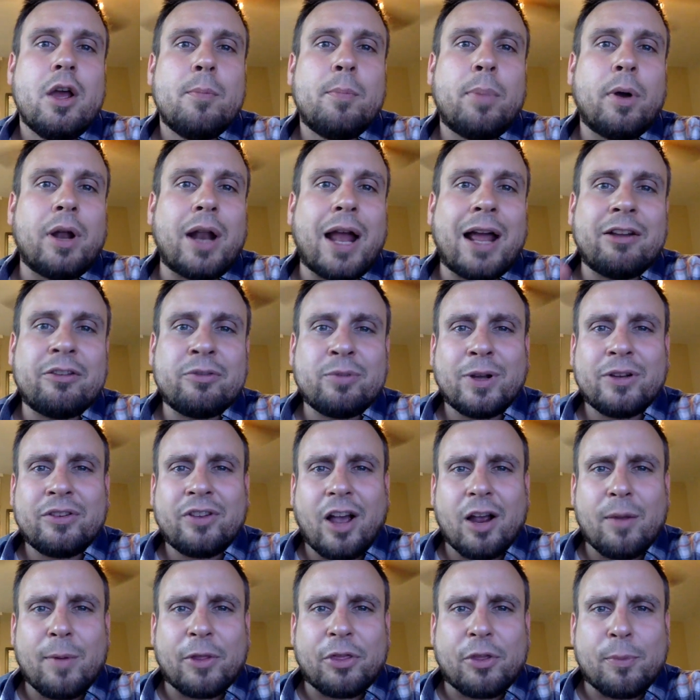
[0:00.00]
But I just want to
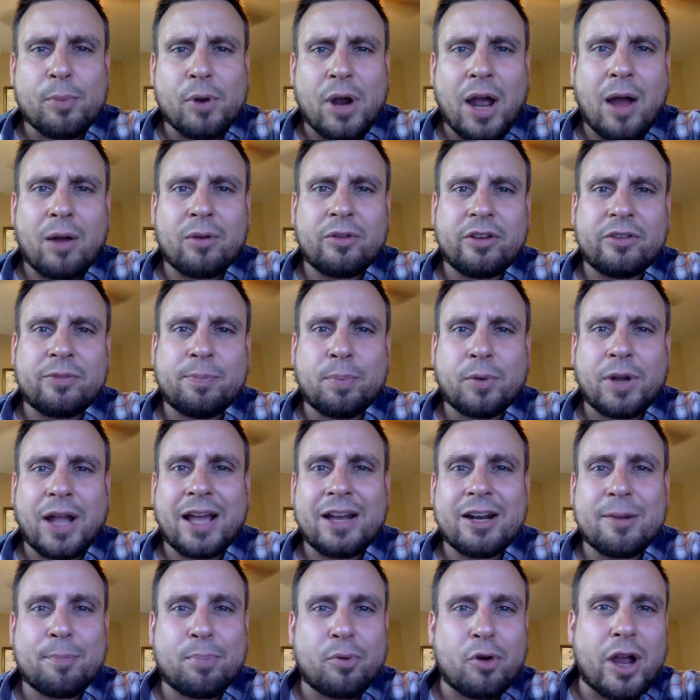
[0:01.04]
talk about the Browns. It's
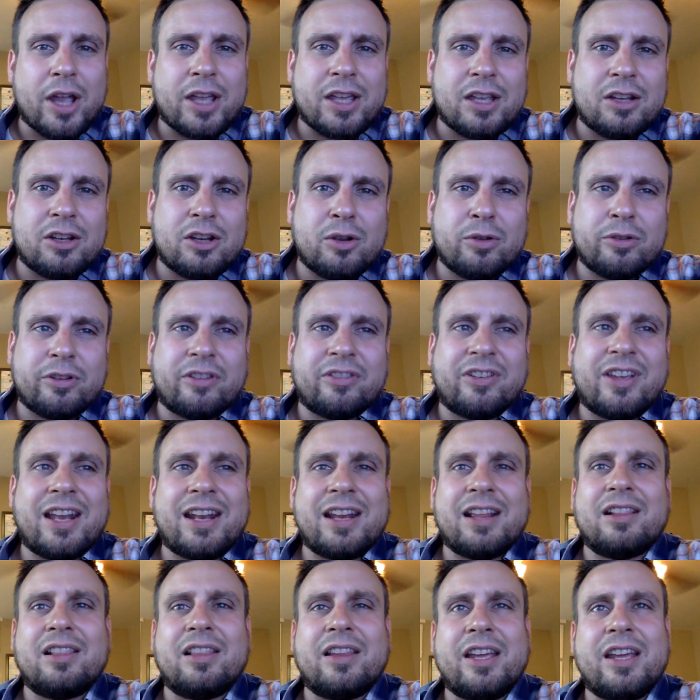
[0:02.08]
kind of breaking news. It's
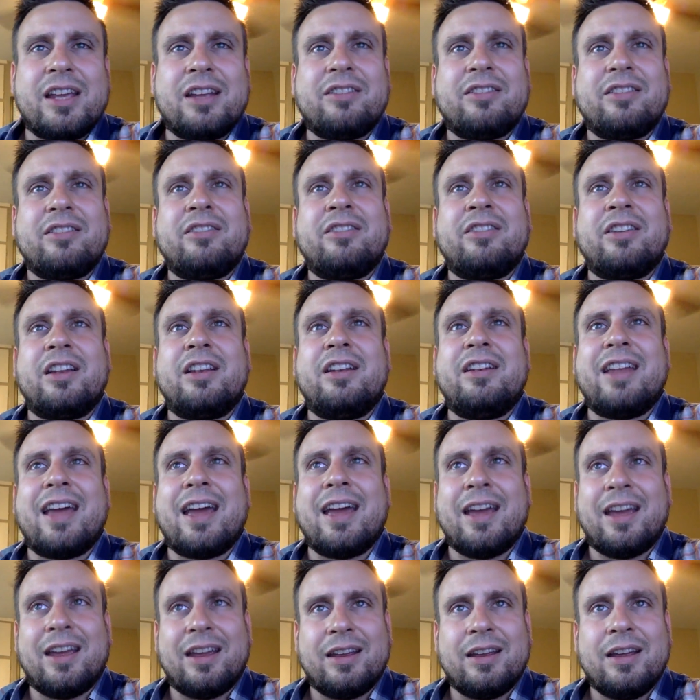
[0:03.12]
getting leaked
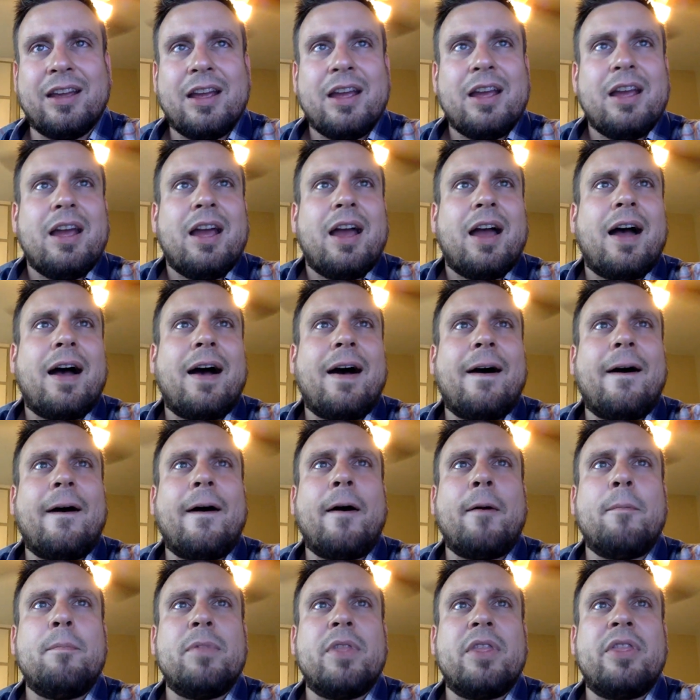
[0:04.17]
today
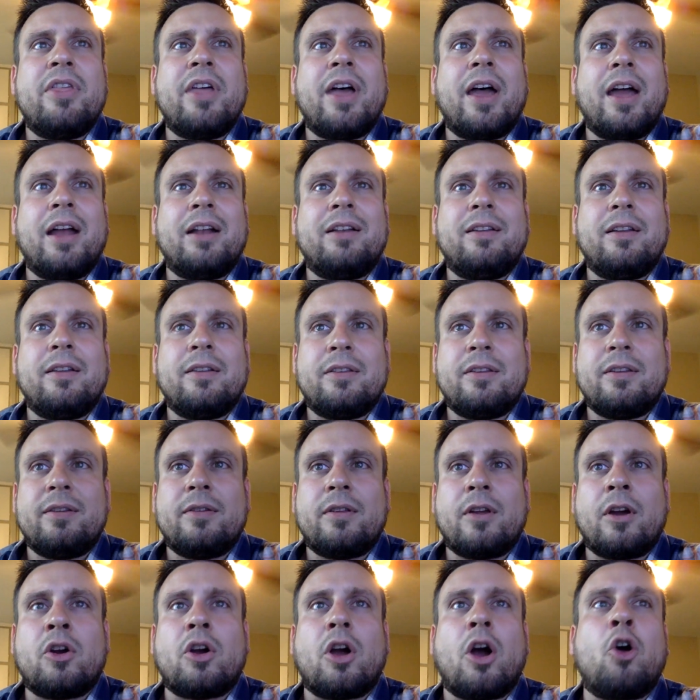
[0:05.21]
that,
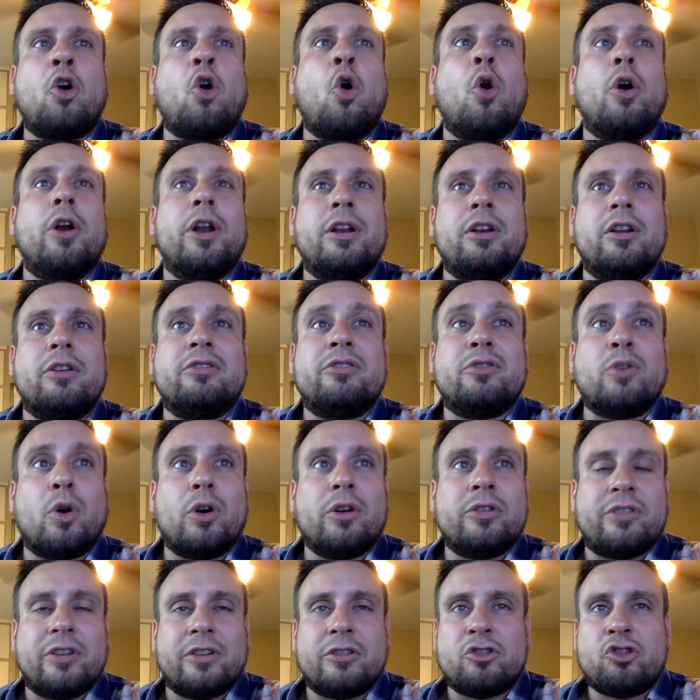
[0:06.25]
according to
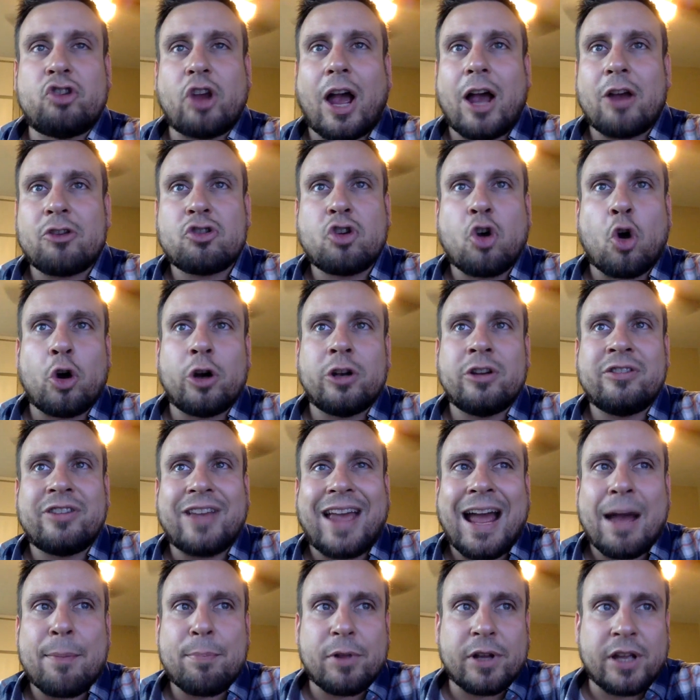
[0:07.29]
sources, Josh Gordon's
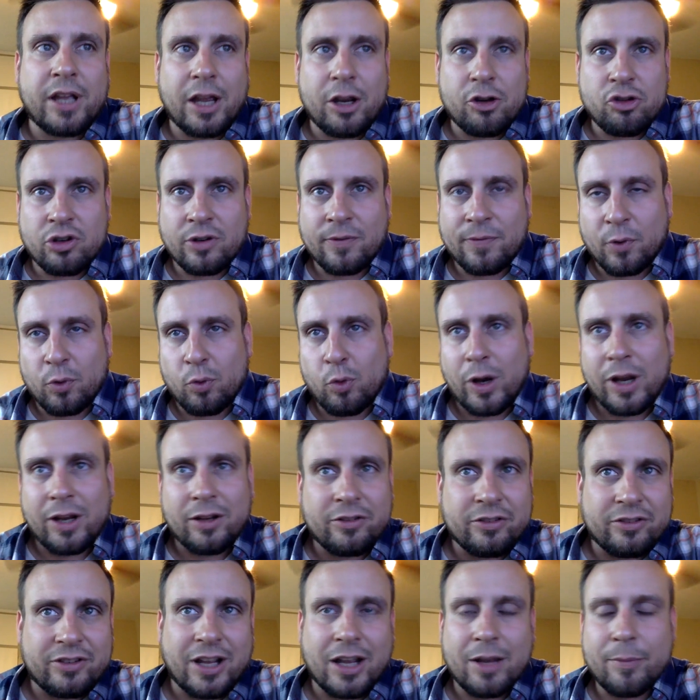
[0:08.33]
application for
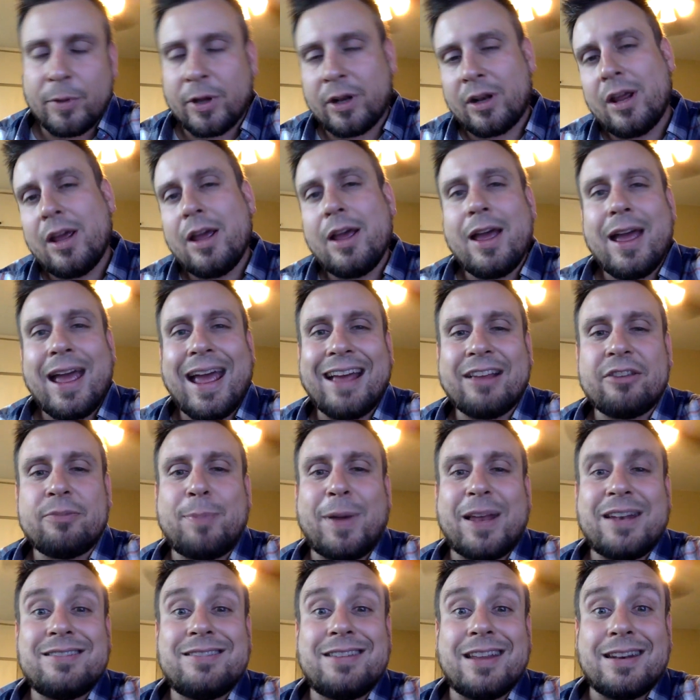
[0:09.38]
reinstatement has
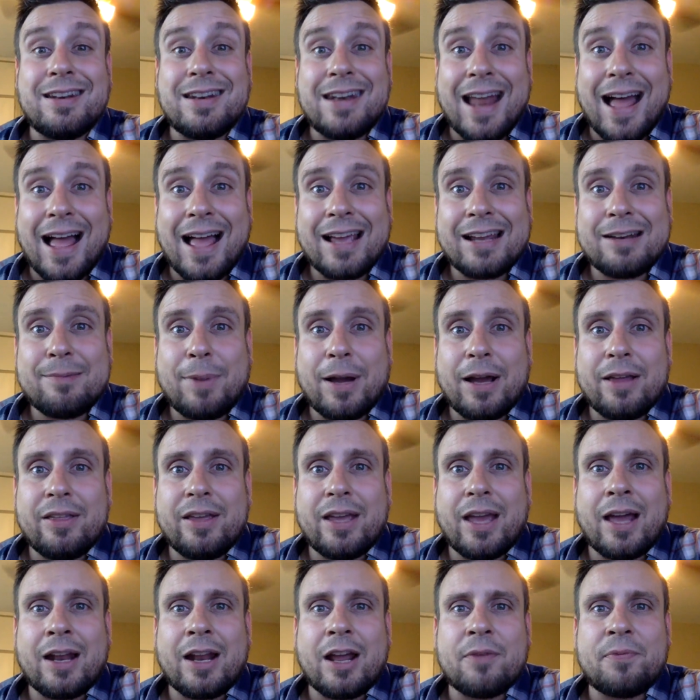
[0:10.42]
been denied by
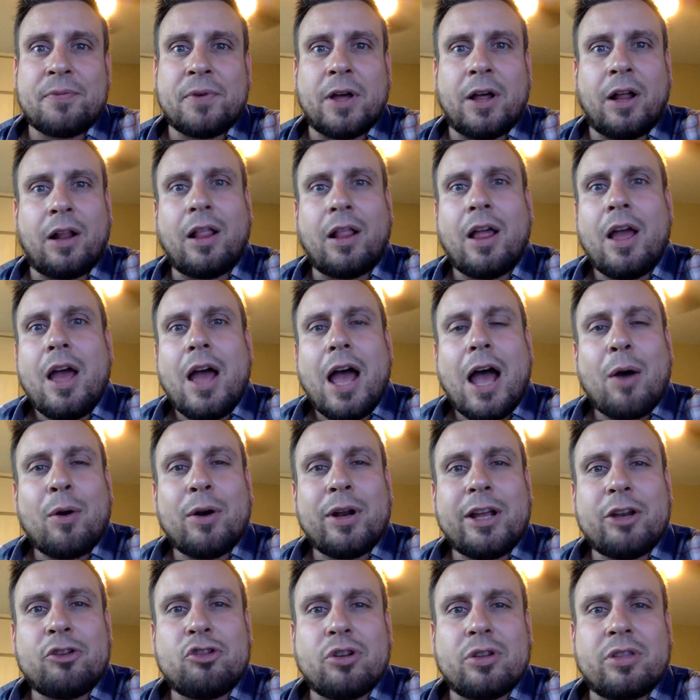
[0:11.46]
the NFL. I want
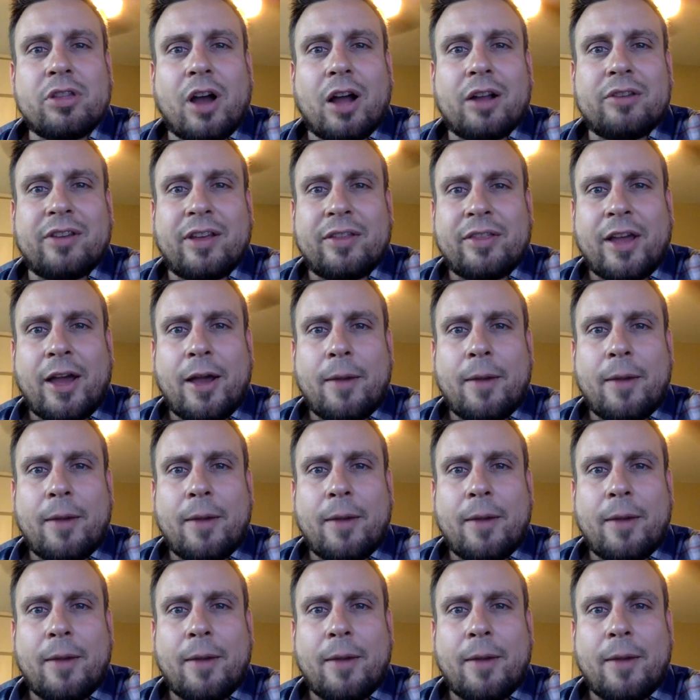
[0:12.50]
to get your thoughts on that.